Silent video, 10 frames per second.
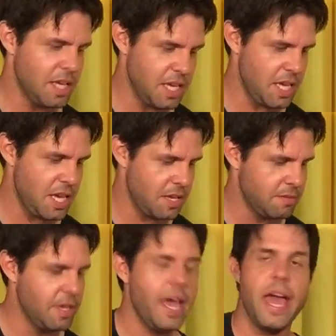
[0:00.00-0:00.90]
E,
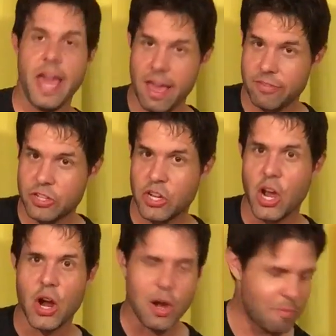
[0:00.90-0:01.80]
F
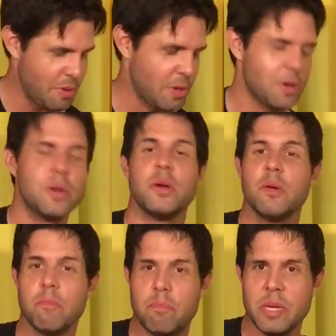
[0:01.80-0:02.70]
sharp, B,
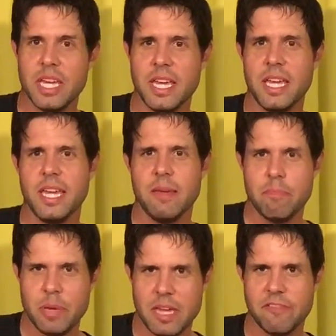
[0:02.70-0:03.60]

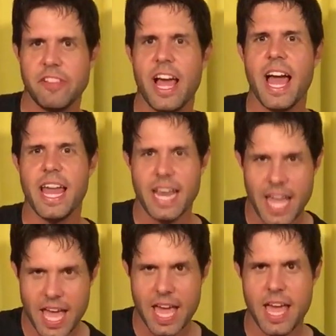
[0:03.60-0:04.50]
B flat,
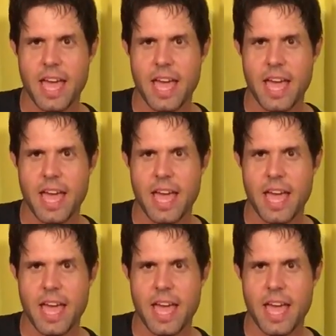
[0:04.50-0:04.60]
A,